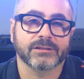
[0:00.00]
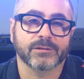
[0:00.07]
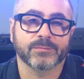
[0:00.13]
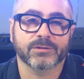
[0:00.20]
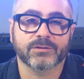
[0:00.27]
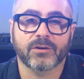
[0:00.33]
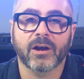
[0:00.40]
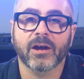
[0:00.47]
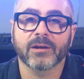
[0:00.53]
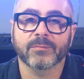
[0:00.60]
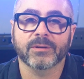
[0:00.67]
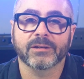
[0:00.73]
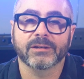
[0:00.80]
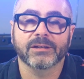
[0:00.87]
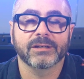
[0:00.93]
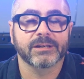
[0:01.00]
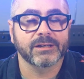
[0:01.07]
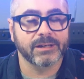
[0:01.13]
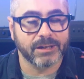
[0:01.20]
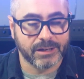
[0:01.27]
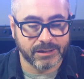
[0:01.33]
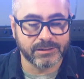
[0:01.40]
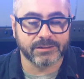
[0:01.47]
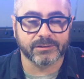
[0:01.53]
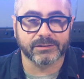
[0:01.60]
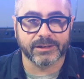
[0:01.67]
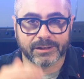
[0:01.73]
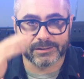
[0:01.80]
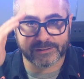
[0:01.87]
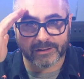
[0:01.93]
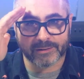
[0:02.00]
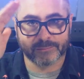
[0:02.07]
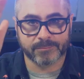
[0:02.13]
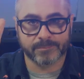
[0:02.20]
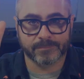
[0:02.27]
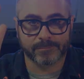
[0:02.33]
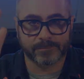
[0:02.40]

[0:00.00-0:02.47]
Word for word: subscribe. Until next time.